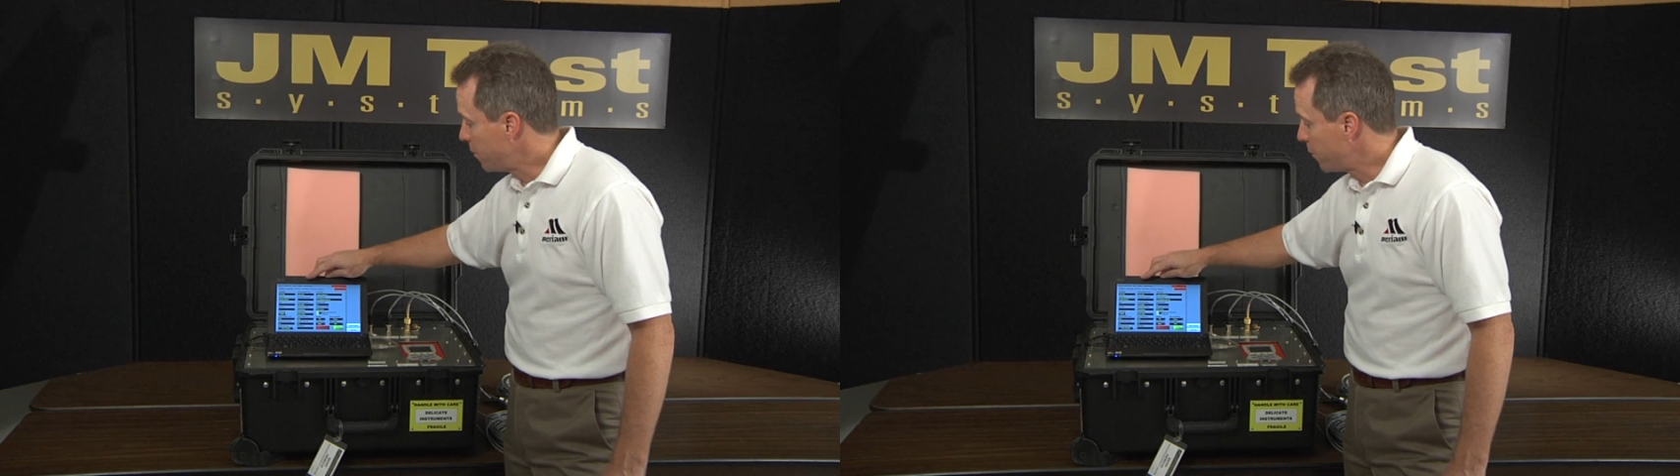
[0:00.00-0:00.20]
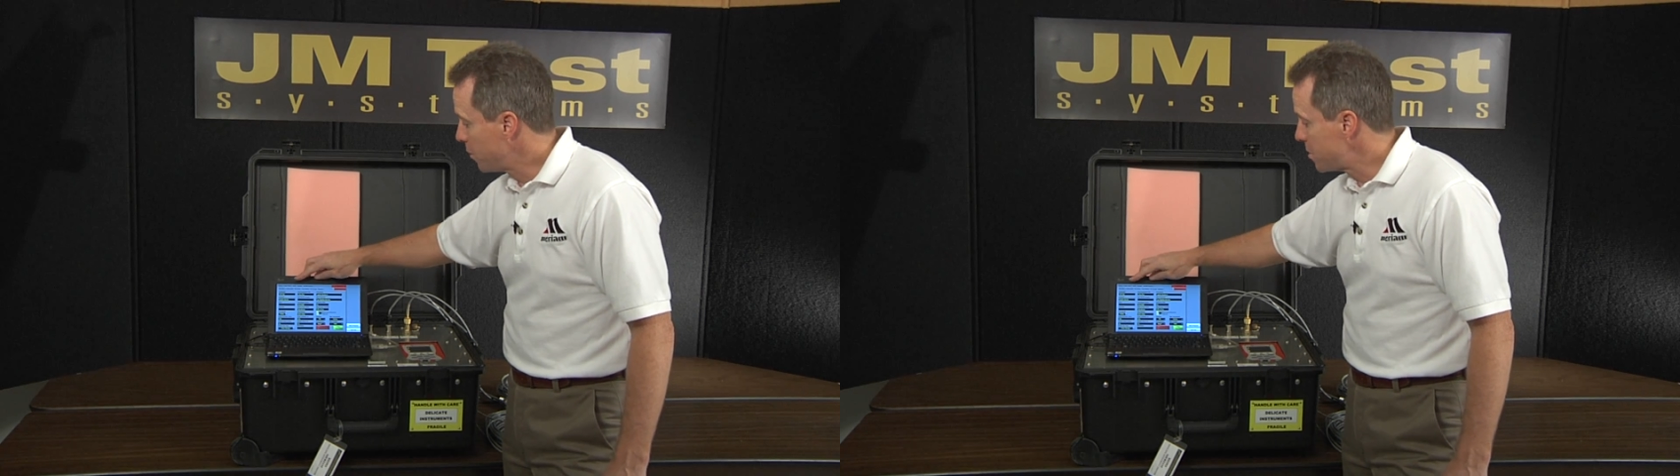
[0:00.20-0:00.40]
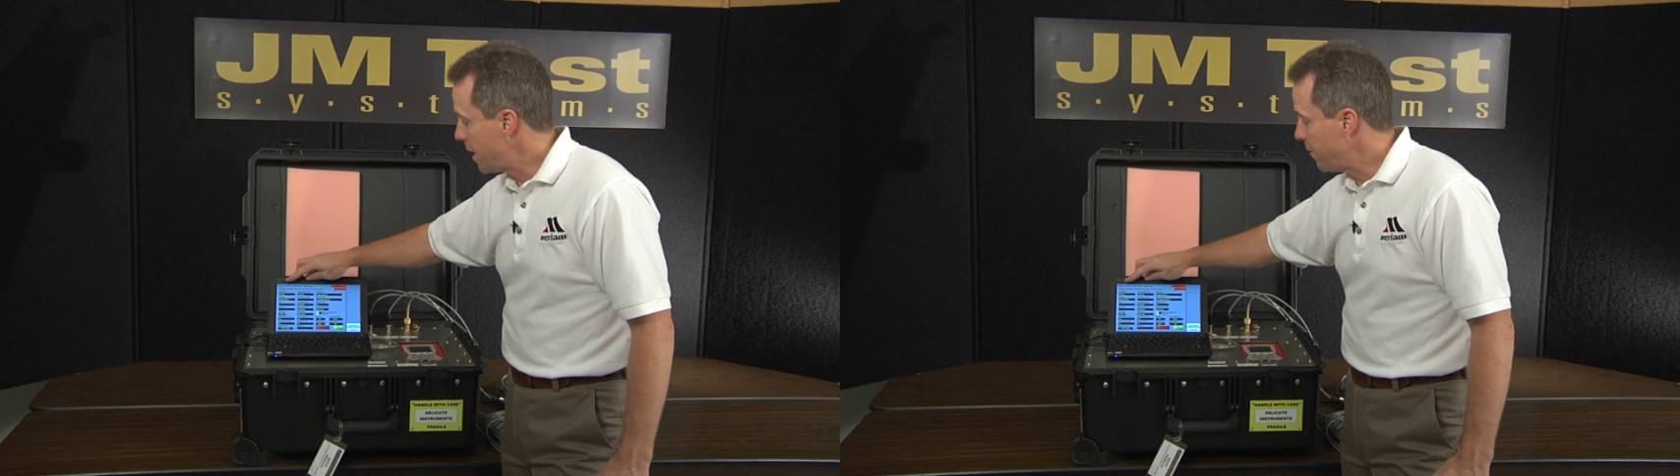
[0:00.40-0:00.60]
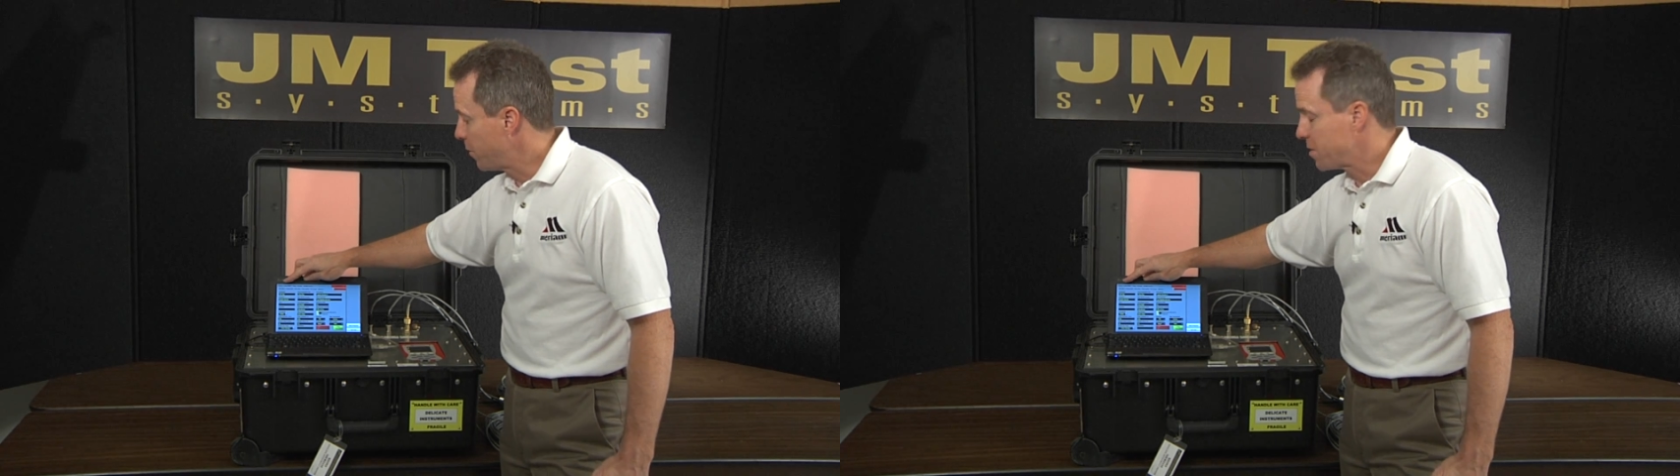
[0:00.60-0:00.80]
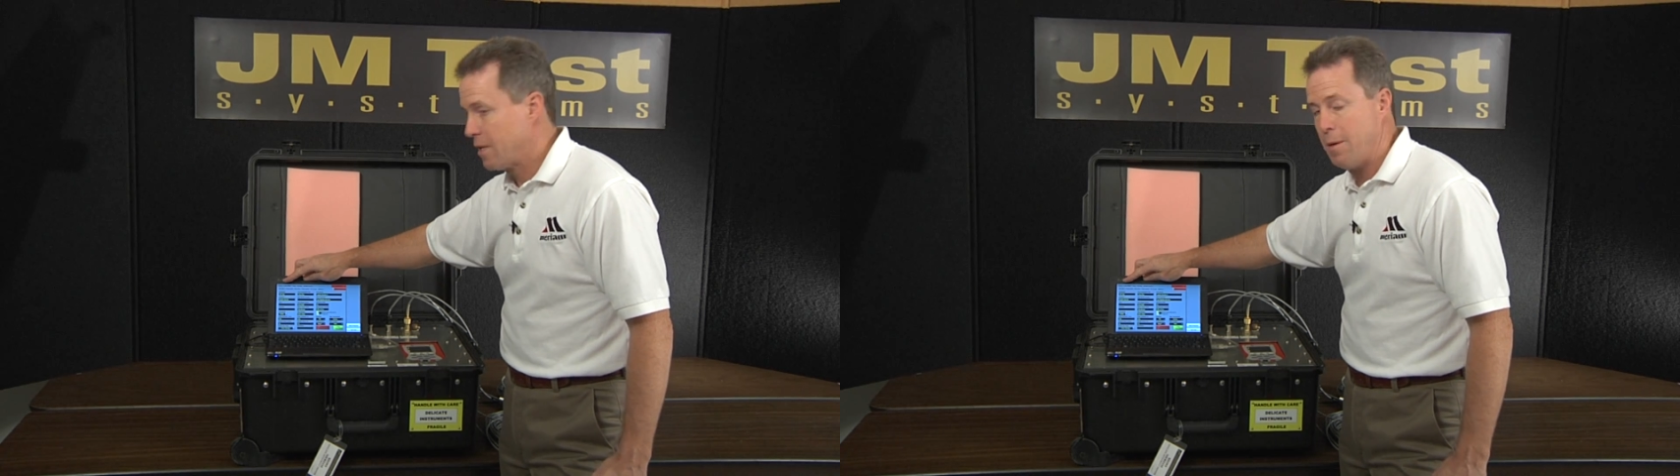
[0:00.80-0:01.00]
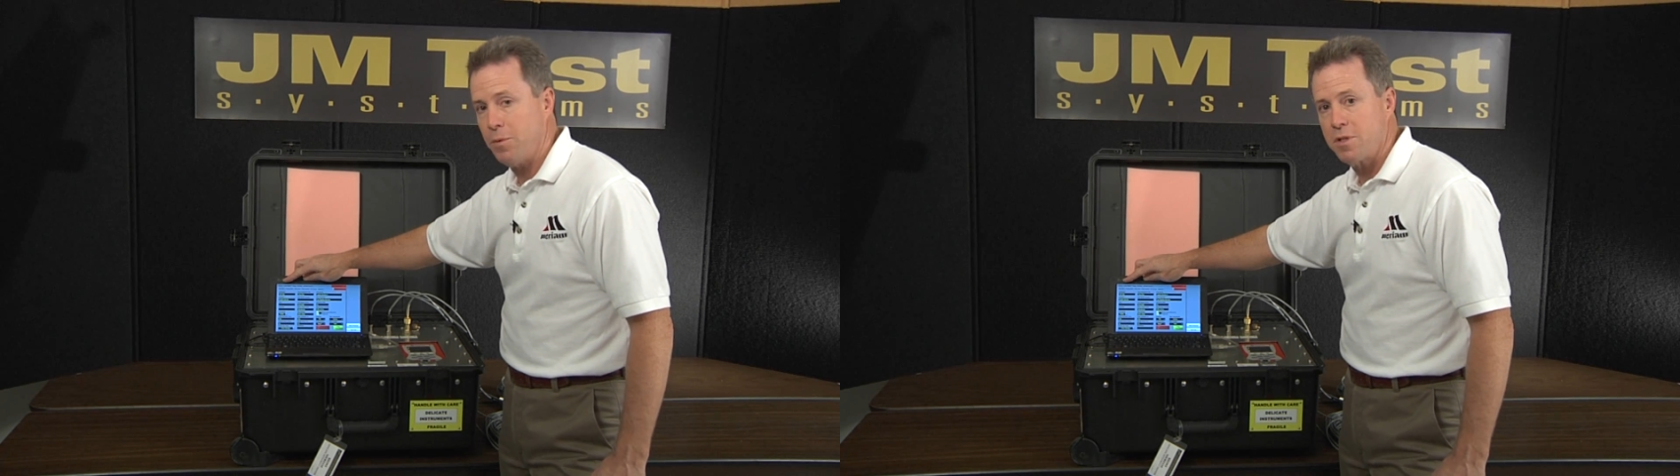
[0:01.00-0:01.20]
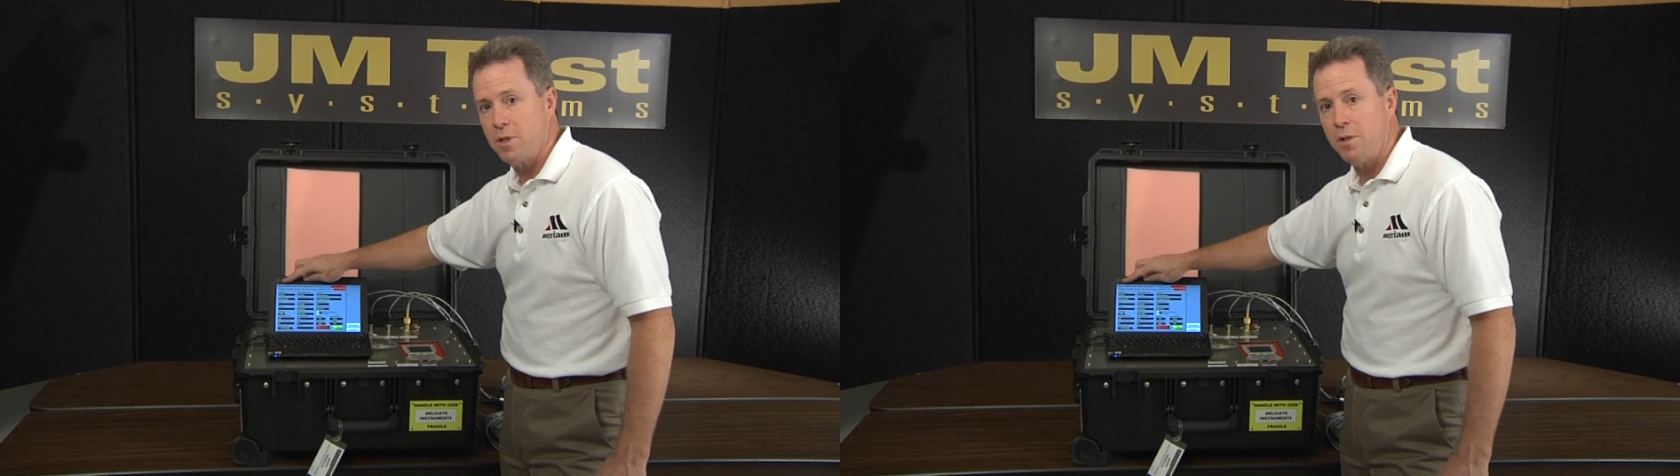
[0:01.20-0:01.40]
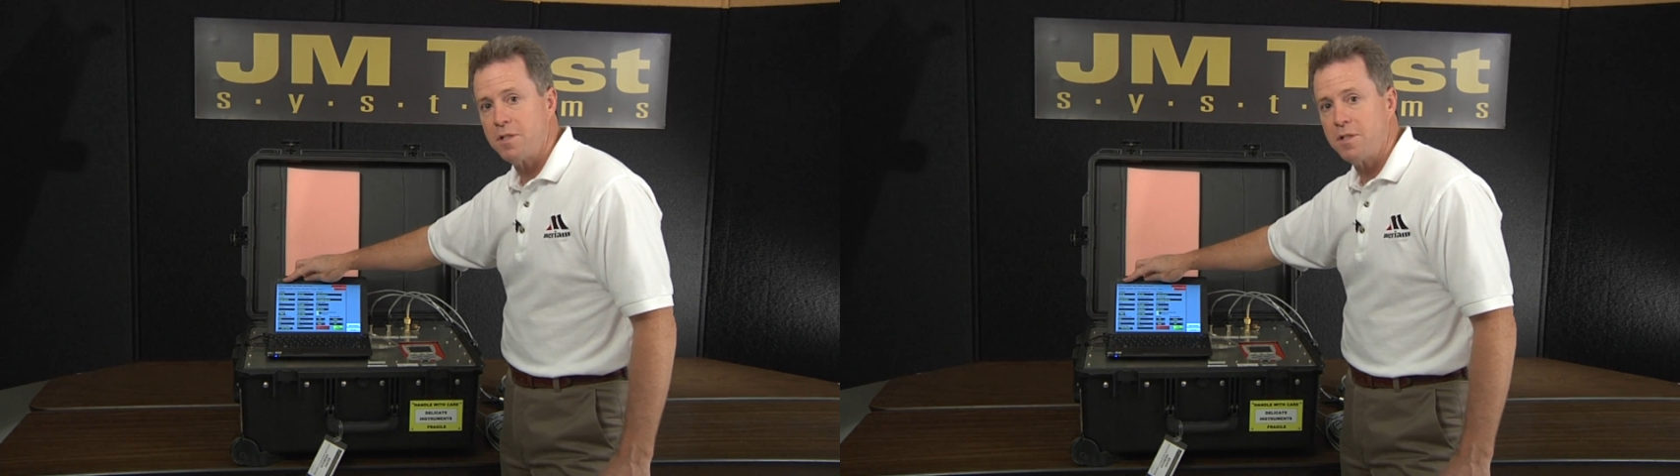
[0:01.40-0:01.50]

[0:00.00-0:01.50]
the first tab, for example, is called